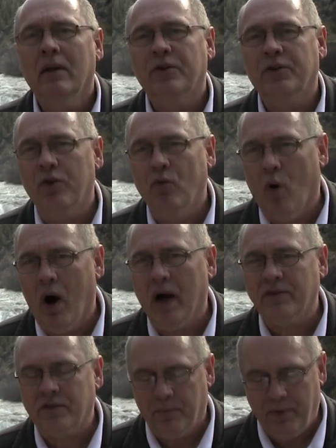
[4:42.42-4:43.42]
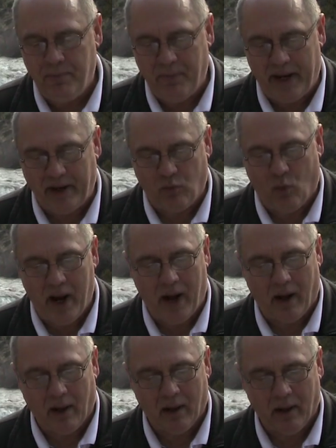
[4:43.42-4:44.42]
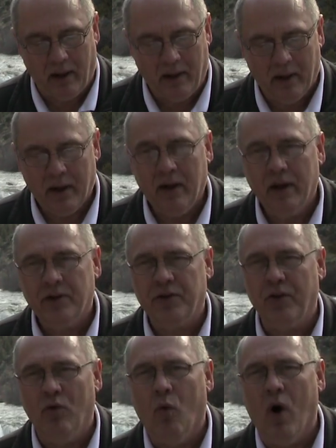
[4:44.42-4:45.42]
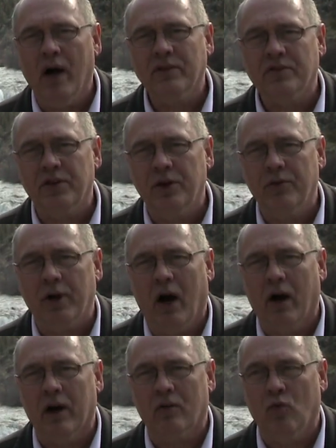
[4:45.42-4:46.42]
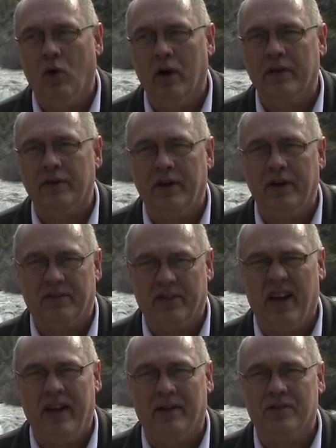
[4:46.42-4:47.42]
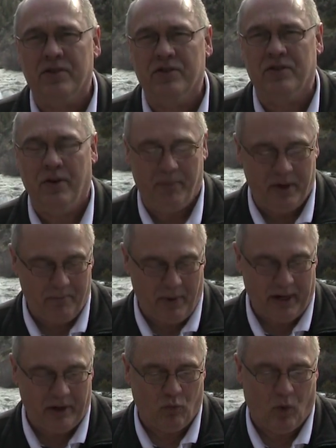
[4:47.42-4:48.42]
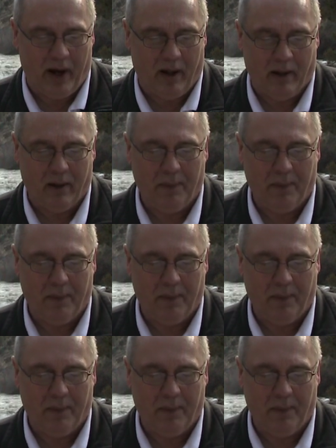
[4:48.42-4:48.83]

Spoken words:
Do you want to be made well? Do you want to do the hard work that it takes to be made well?